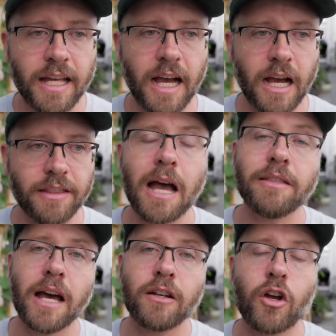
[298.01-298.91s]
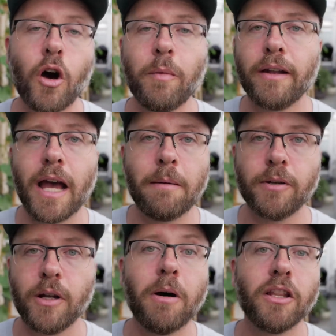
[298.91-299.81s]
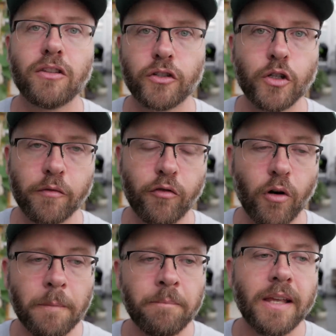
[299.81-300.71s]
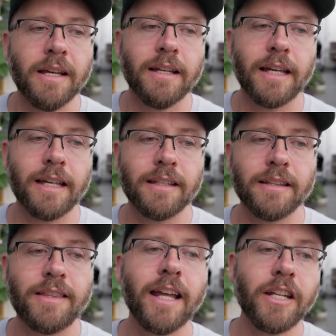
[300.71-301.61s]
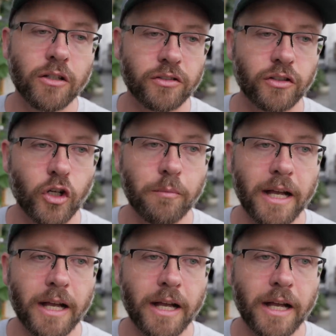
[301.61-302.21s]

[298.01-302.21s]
Uh, that, that call might have happened a month or two before. Then he'll circle